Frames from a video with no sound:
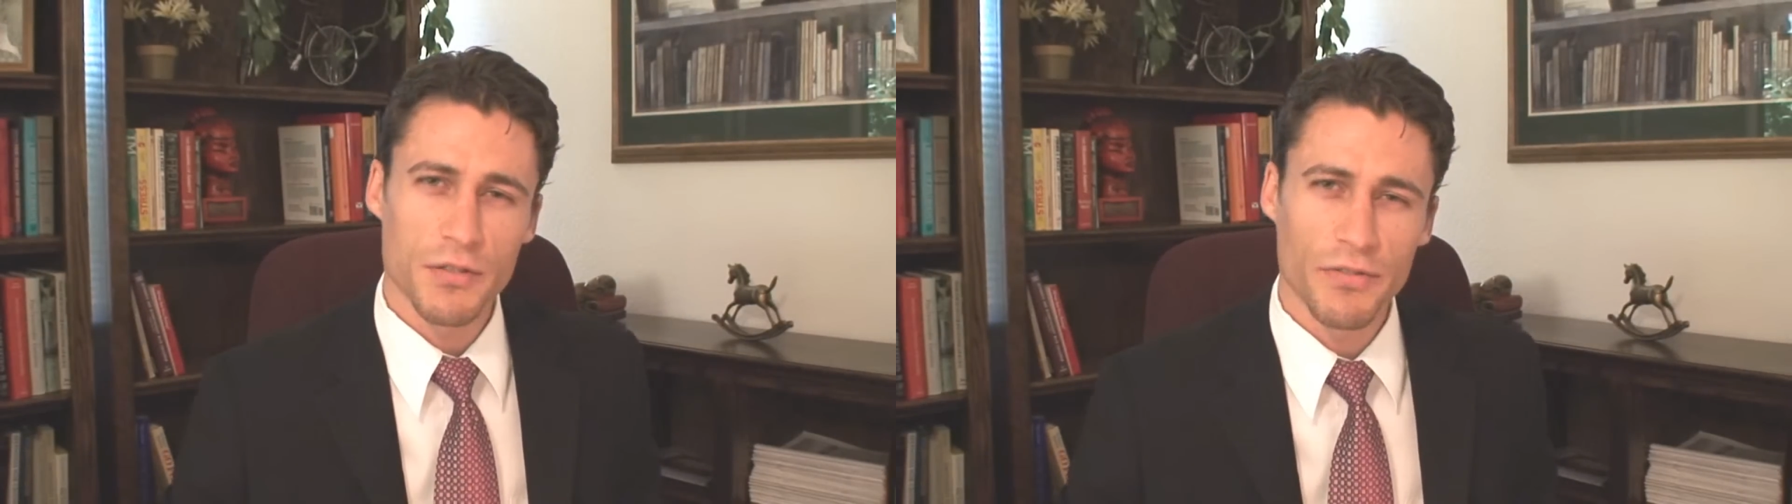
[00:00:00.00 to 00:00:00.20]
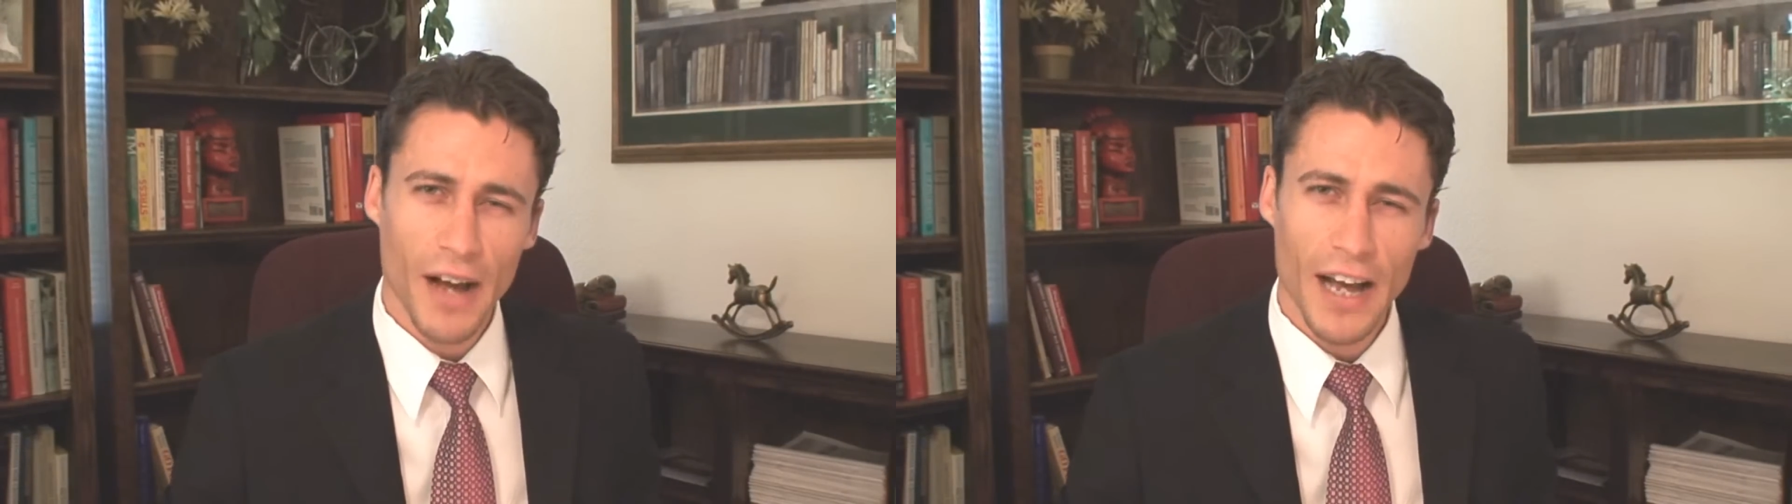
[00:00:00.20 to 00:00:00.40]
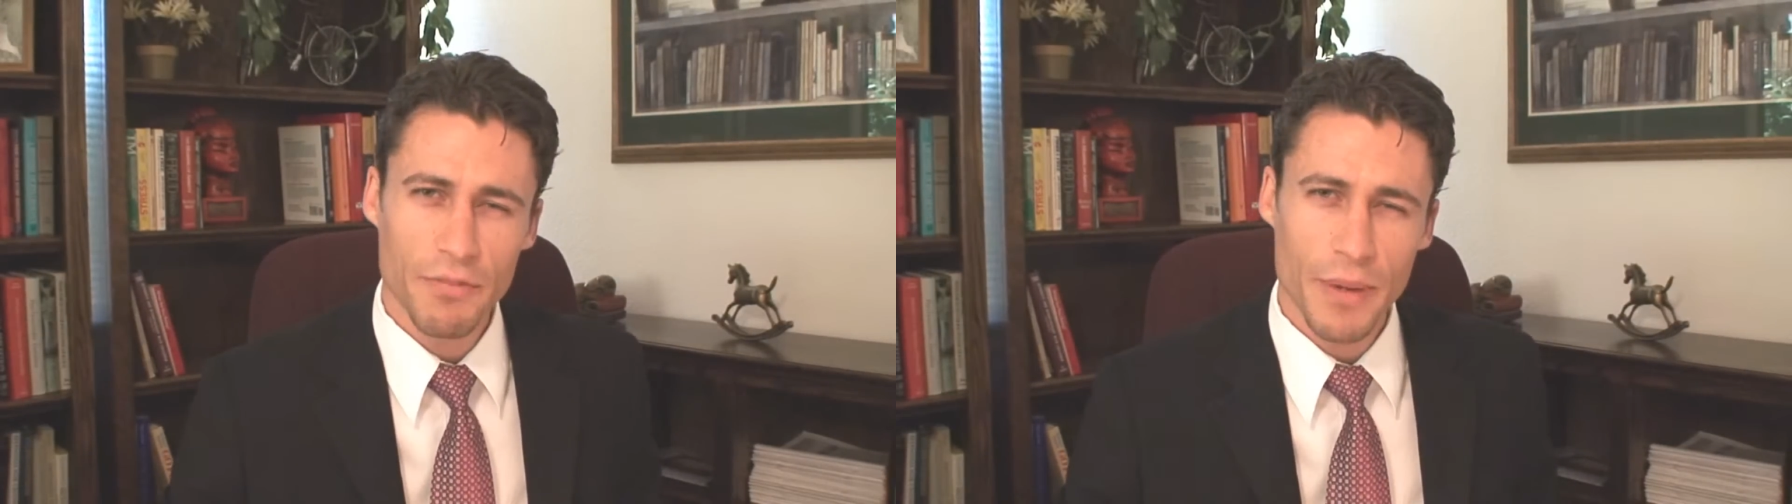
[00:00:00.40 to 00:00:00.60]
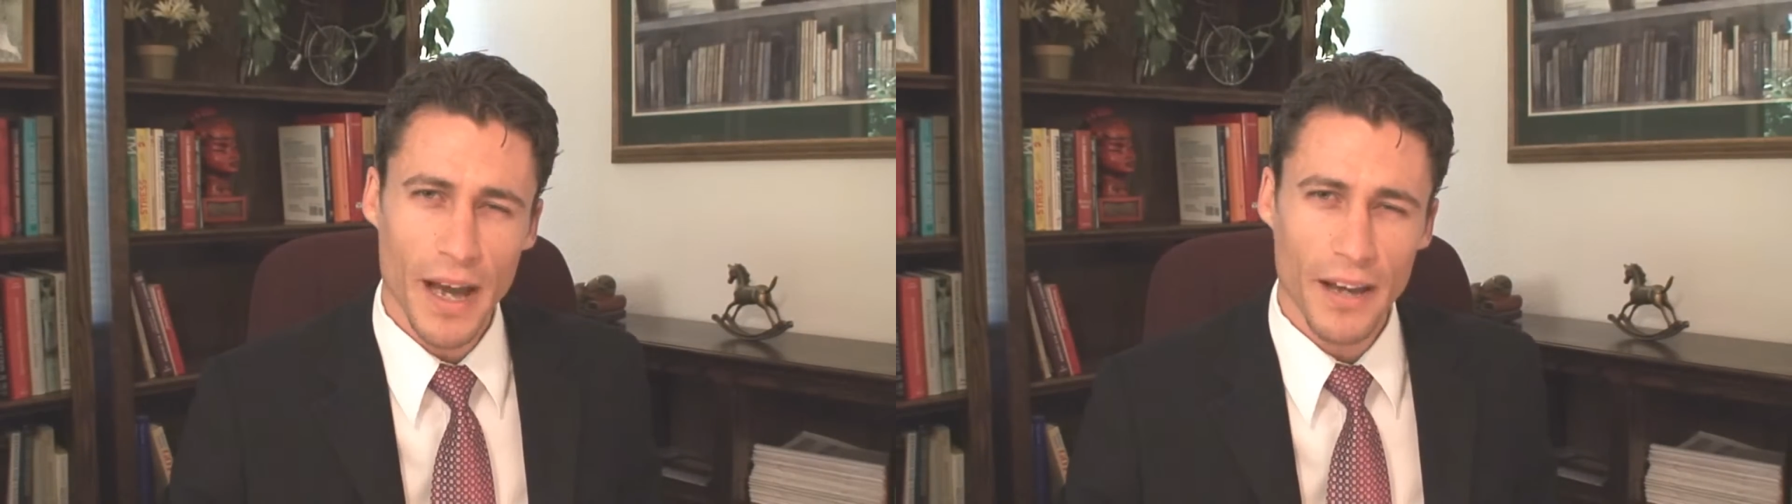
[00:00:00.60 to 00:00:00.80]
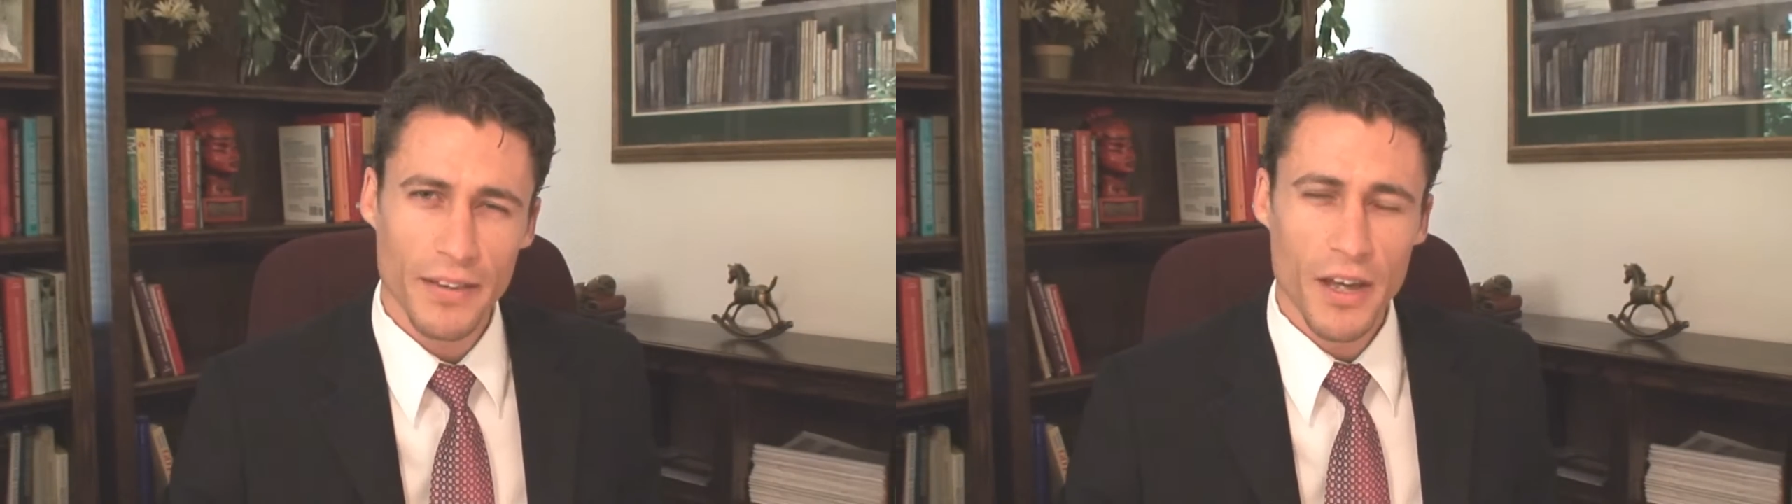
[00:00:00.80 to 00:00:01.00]

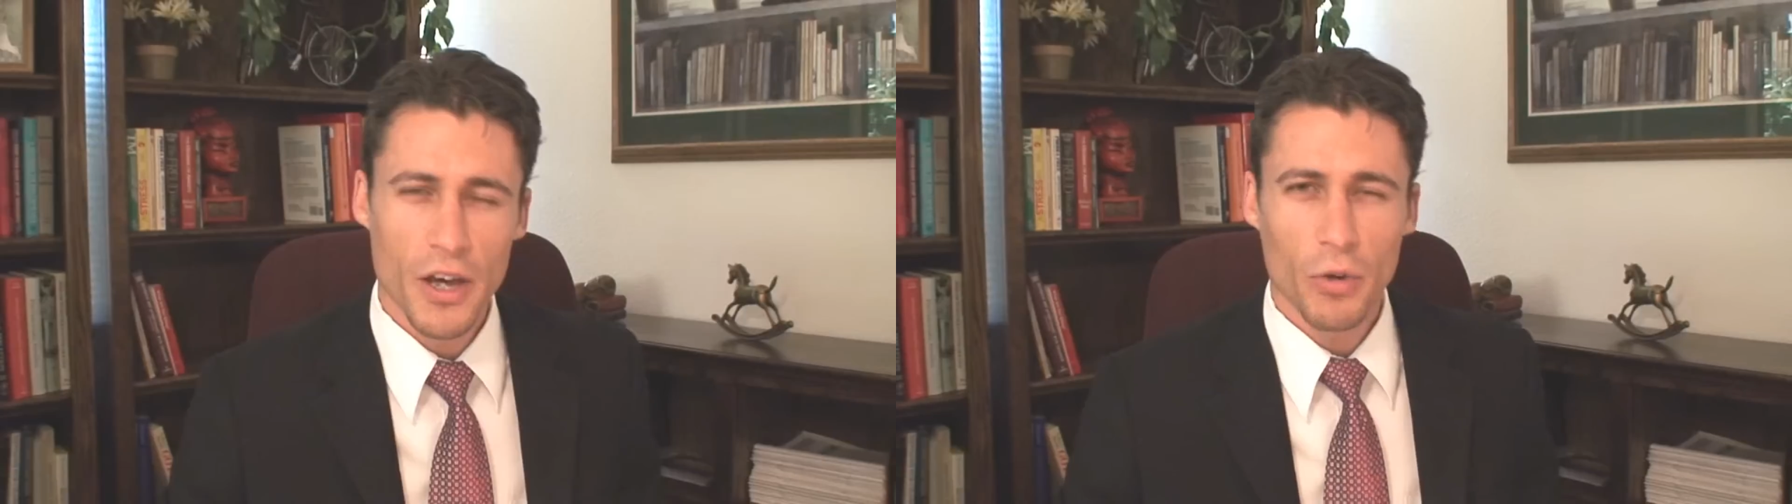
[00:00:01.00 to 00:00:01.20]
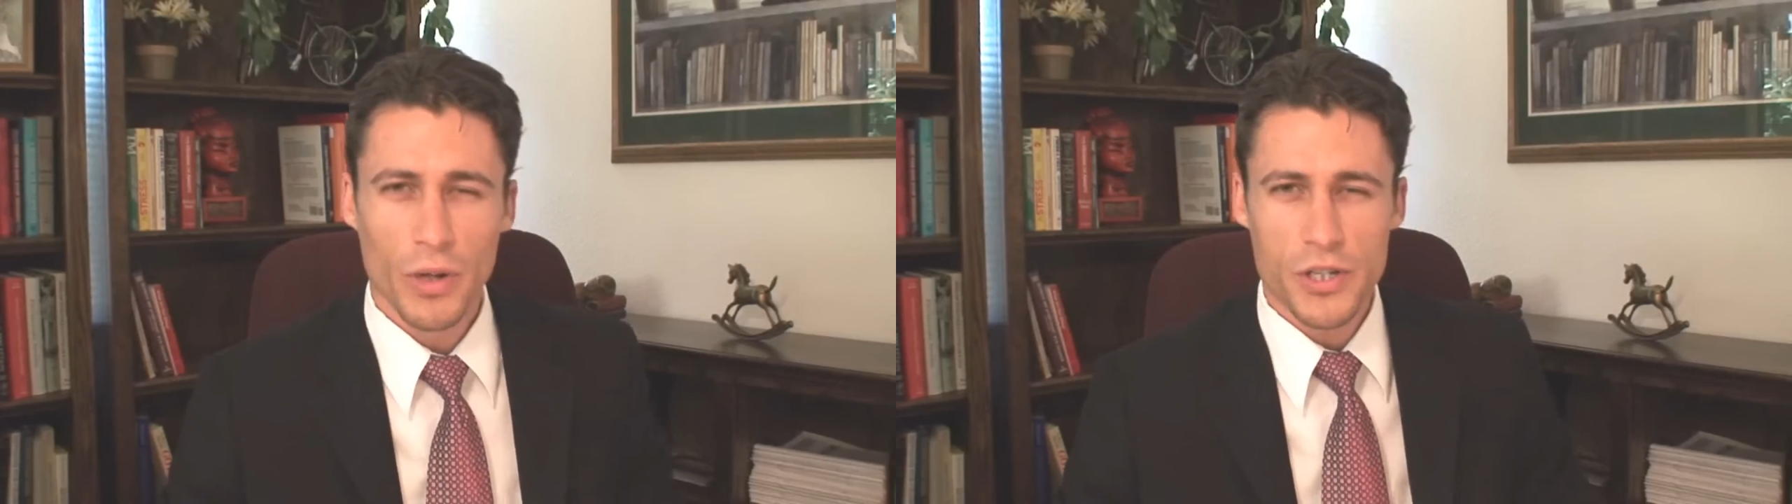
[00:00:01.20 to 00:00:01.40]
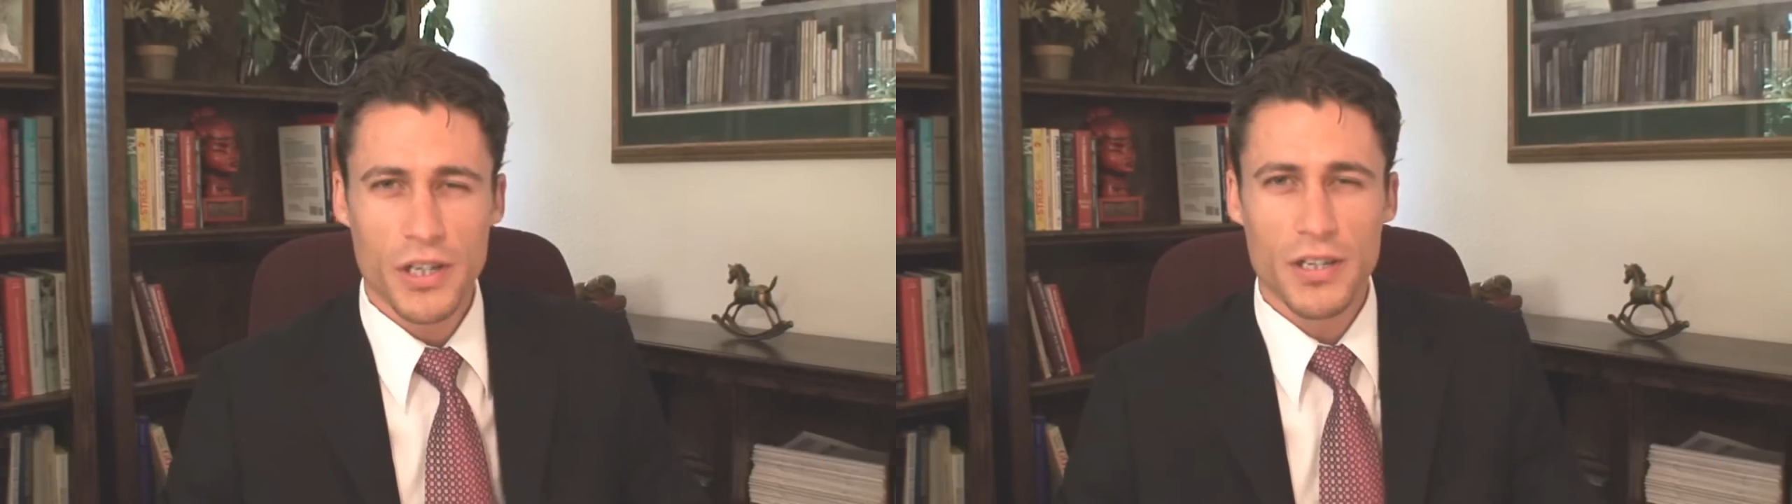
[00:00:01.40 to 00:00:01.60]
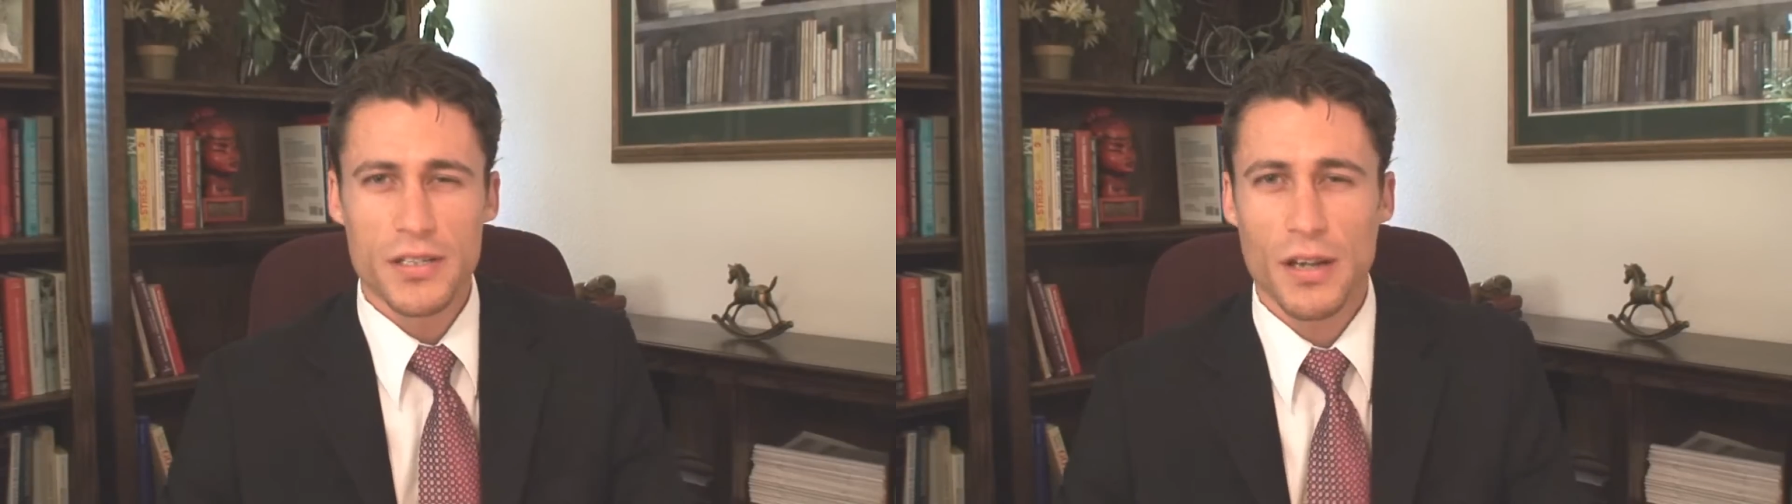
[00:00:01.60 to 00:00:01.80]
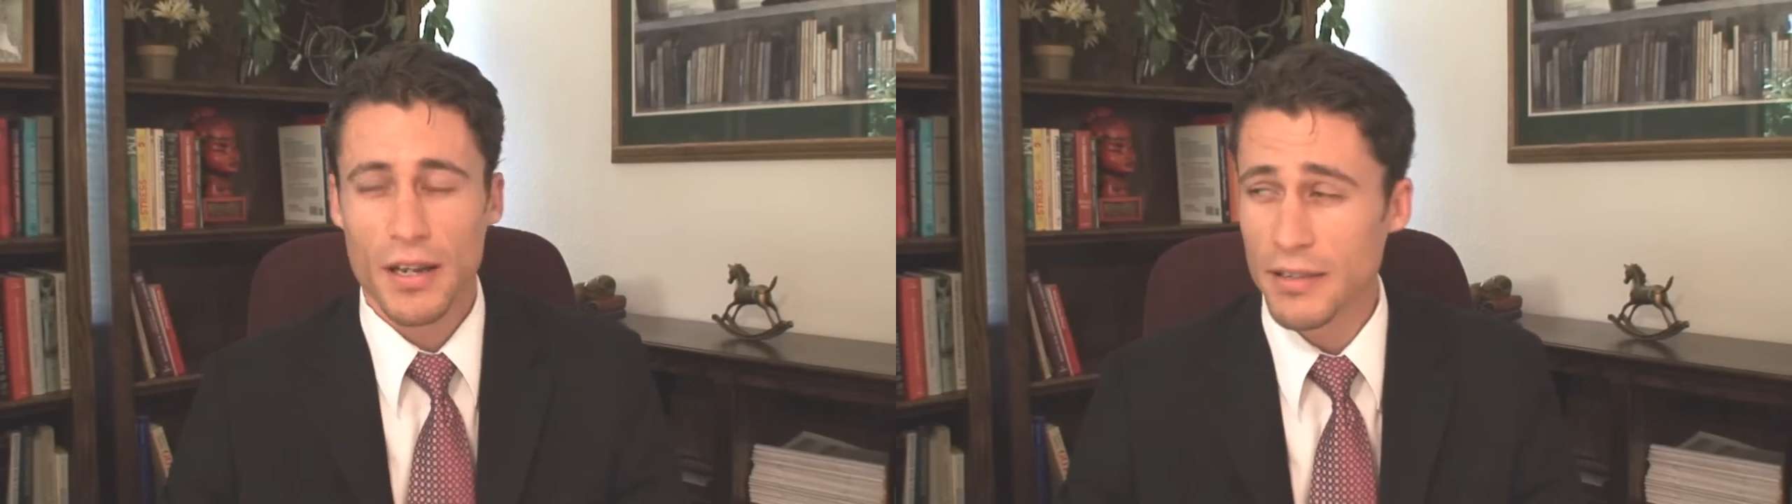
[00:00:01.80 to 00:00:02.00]
5-path, which
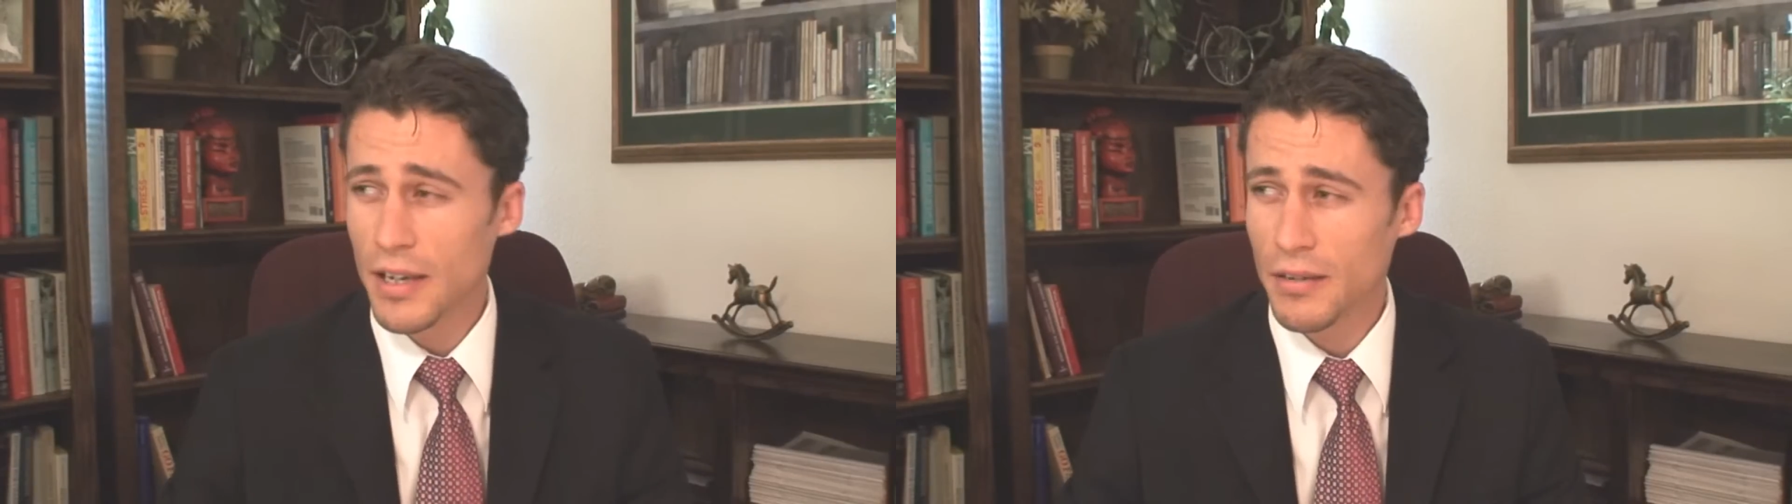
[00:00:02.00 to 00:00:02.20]
is, I